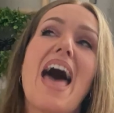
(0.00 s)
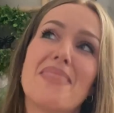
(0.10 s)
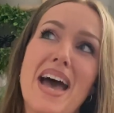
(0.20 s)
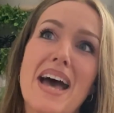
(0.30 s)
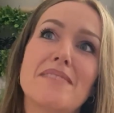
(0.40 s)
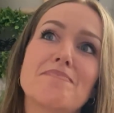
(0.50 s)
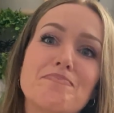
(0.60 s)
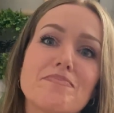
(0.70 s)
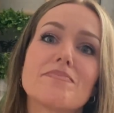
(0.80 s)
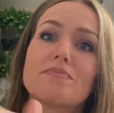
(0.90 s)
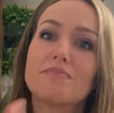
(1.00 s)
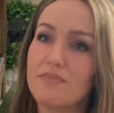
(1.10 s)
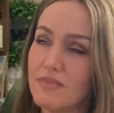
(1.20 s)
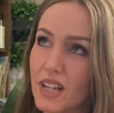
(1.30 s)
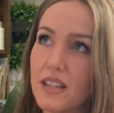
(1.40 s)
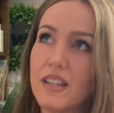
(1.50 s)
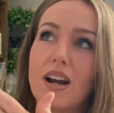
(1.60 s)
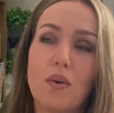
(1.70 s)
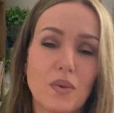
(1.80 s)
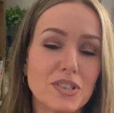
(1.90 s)
And then
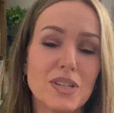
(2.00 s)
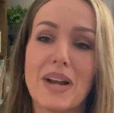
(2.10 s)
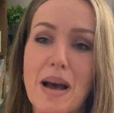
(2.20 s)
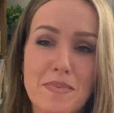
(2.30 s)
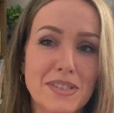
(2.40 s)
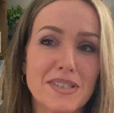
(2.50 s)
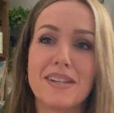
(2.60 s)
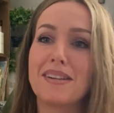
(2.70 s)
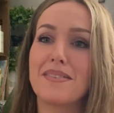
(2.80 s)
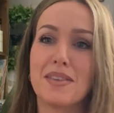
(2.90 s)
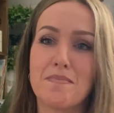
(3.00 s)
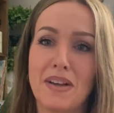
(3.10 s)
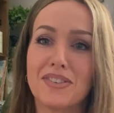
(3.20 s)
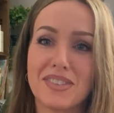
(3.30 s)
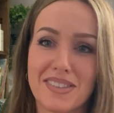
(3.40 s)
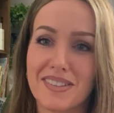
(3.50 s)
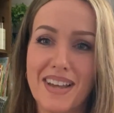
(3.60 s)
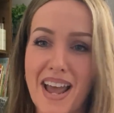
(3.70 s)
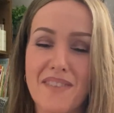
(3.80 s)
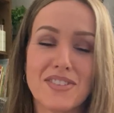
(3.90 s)
we'll see what happens the months
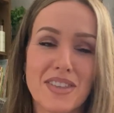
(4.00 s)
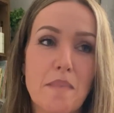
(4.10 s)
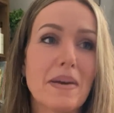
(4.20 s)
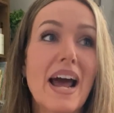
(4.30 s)
after that.